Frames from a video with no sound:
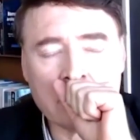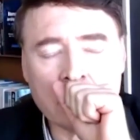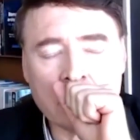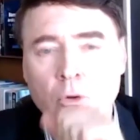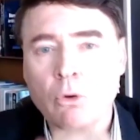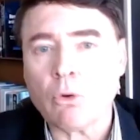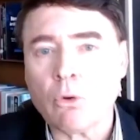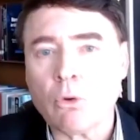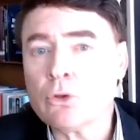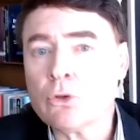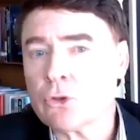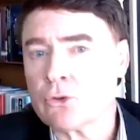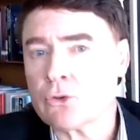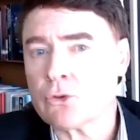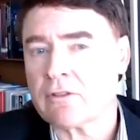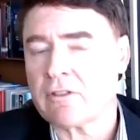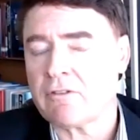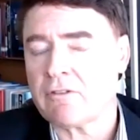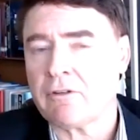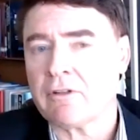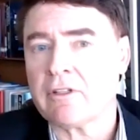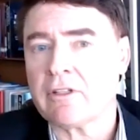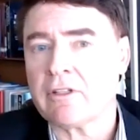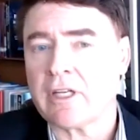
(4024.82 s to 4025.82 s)
all sorts of
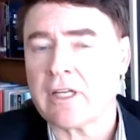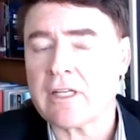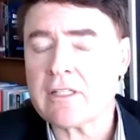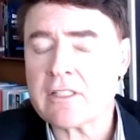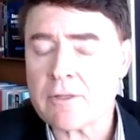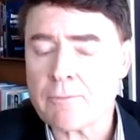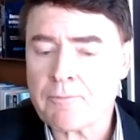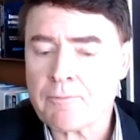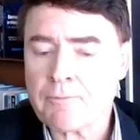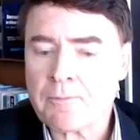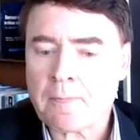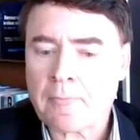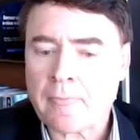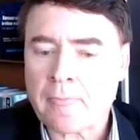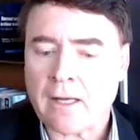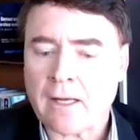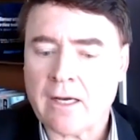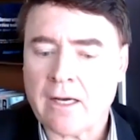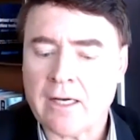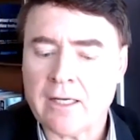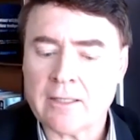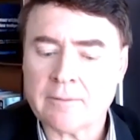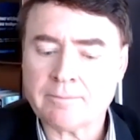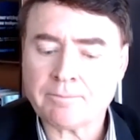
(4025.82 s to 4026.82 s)
different things,
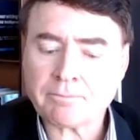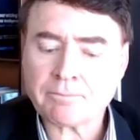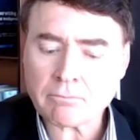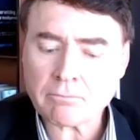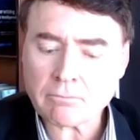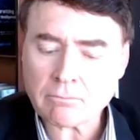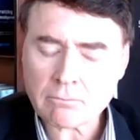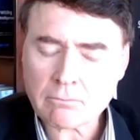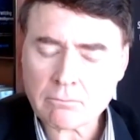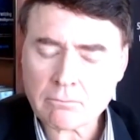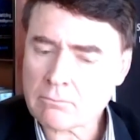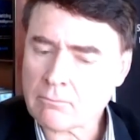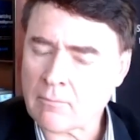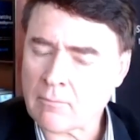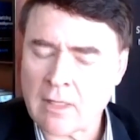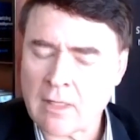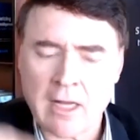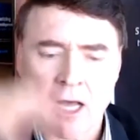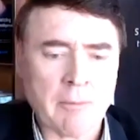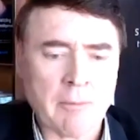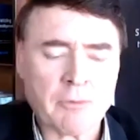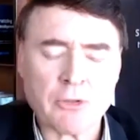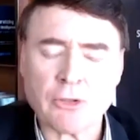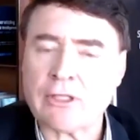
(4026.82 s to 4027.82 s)

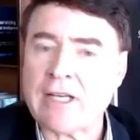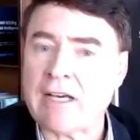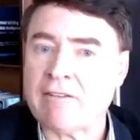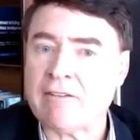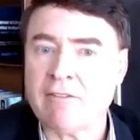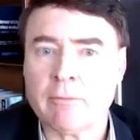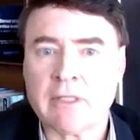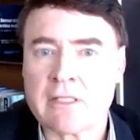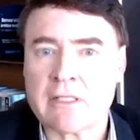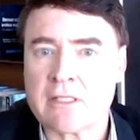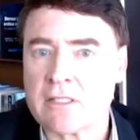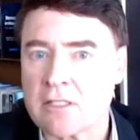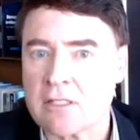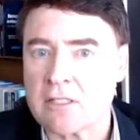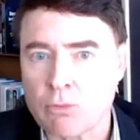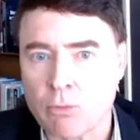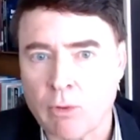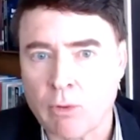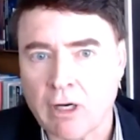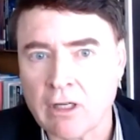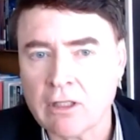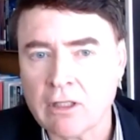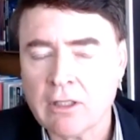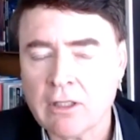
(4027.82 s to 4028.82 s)
up to governments as
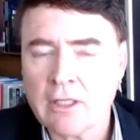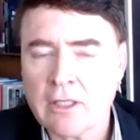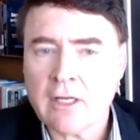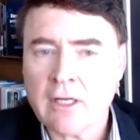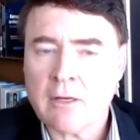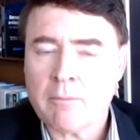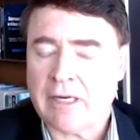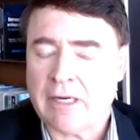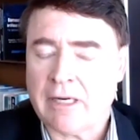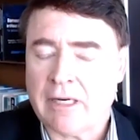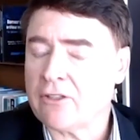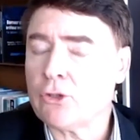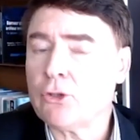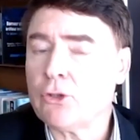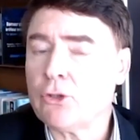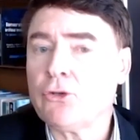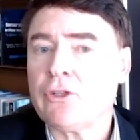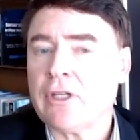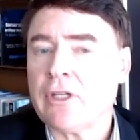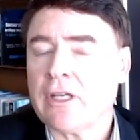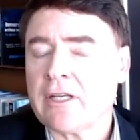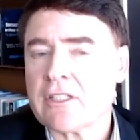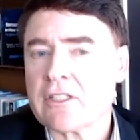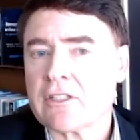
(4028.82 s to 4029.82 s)
well. But I do
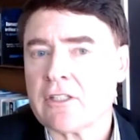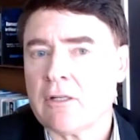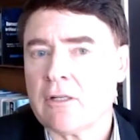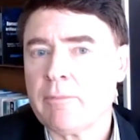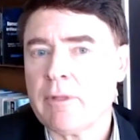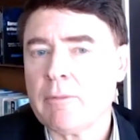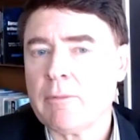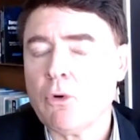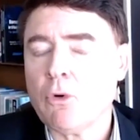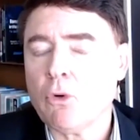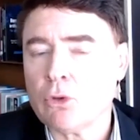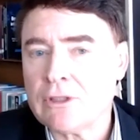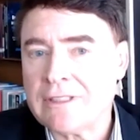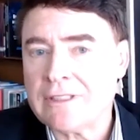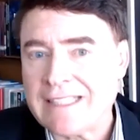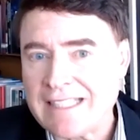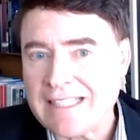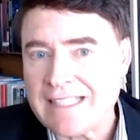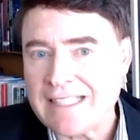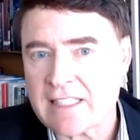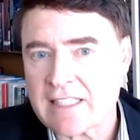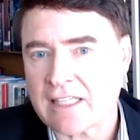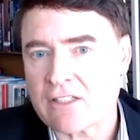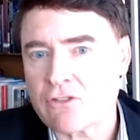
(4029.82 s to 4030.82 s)
think it's going to be more
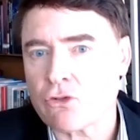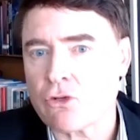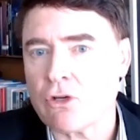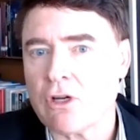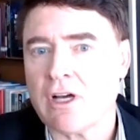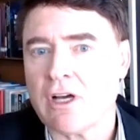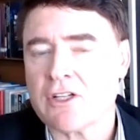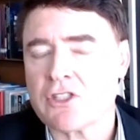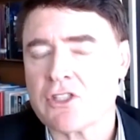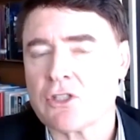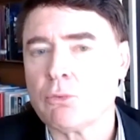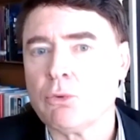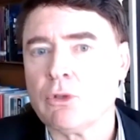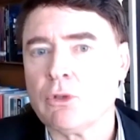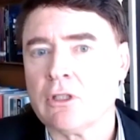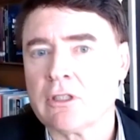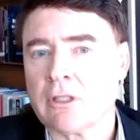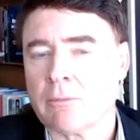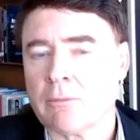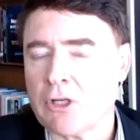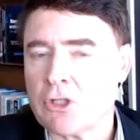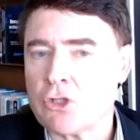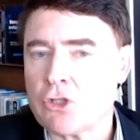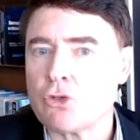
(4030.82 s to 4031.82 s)
decentralized, the world.
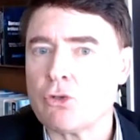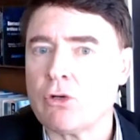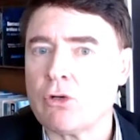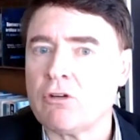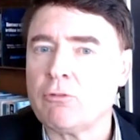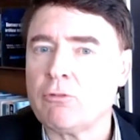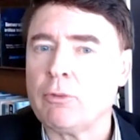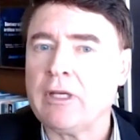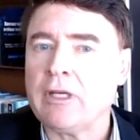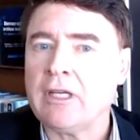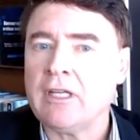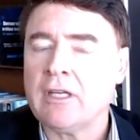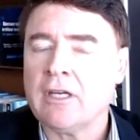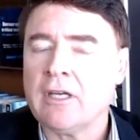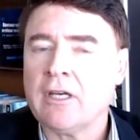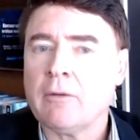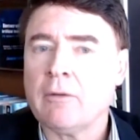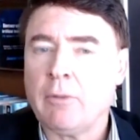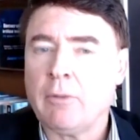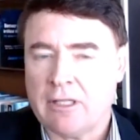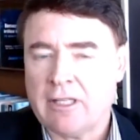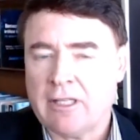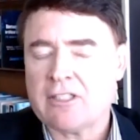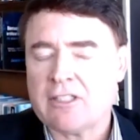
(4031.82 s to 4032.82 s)
I'm not sure if
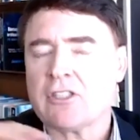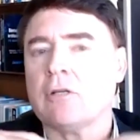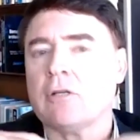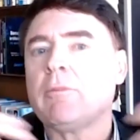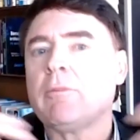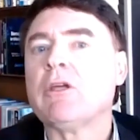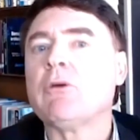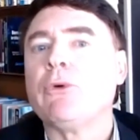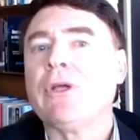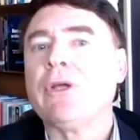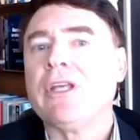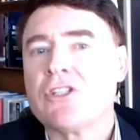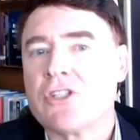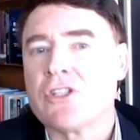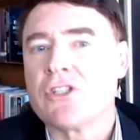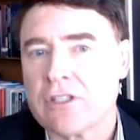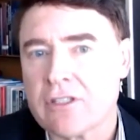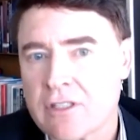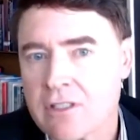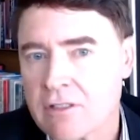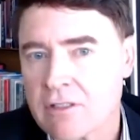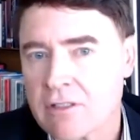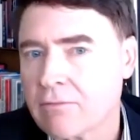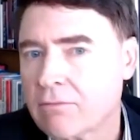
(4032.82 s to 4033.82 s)
there's going to be
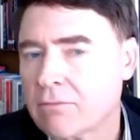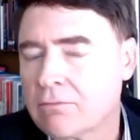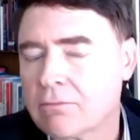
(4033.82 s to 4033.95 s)
regions